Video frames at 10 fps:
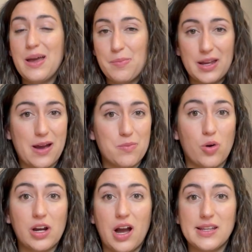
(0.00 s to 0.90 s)
put out
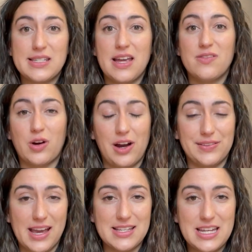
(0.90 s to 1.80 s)
more content for
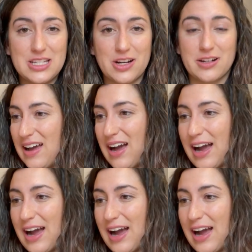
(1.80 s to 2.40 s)
online teachers.